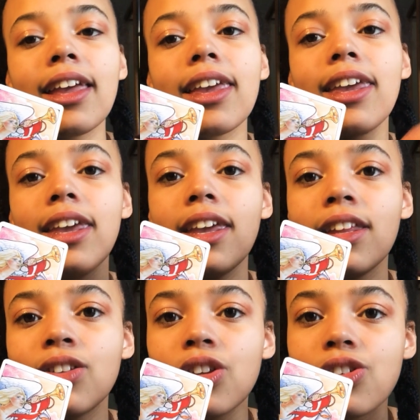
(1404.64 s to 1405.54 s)

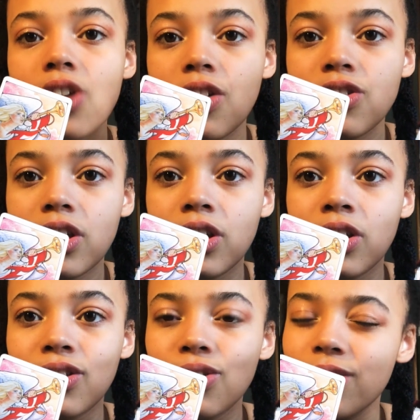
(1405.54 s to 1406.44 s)
key to
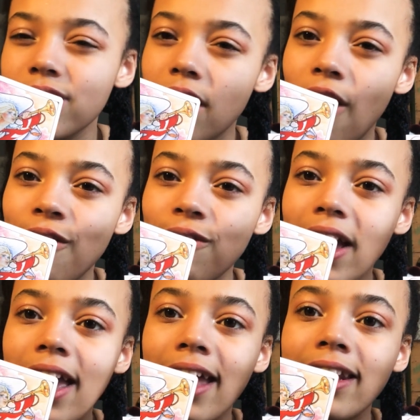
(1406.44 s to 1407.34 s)
judging yourself.
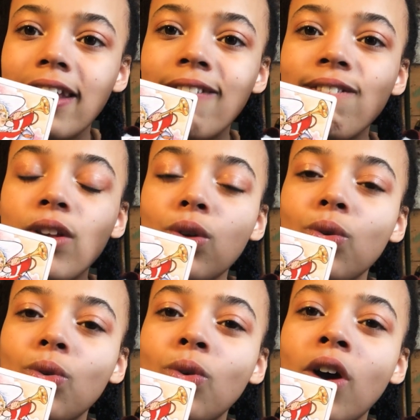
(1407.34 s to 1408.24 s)
And if
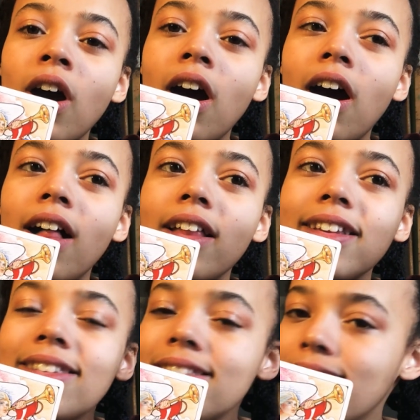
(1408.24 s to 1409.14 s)
you
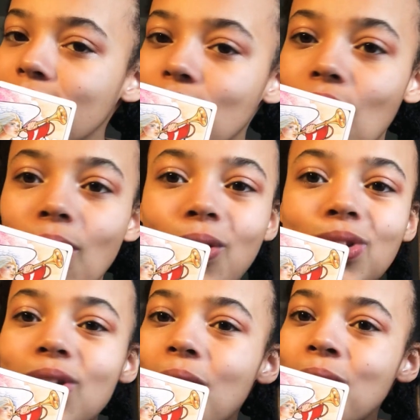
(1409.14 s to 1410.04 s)

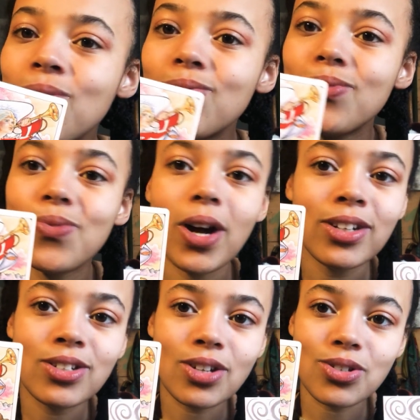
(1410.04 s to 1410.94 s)
don't want
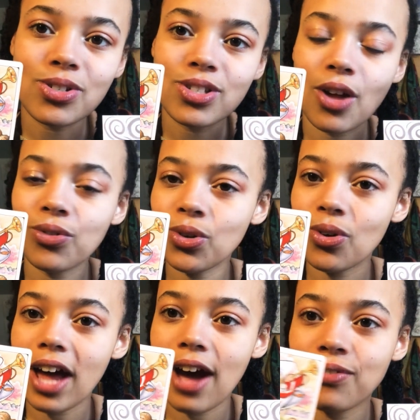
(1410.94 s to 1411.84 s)
to judge yourself, you
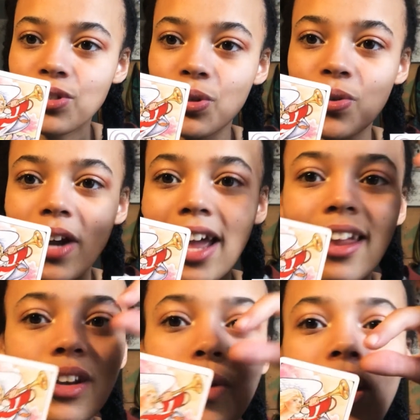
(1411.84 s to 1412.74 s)
don't have to.
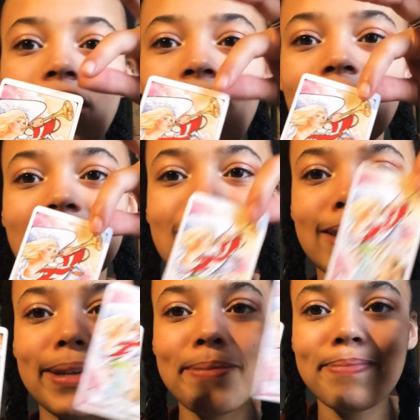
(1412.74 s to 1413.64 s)
And quite
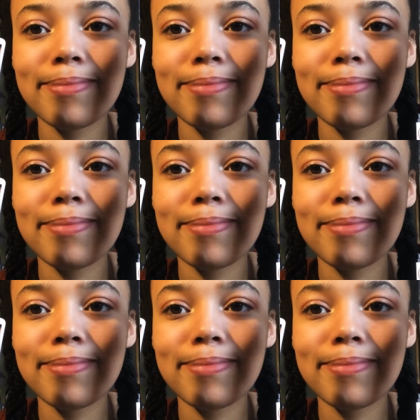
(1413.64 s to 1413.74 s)
honestly,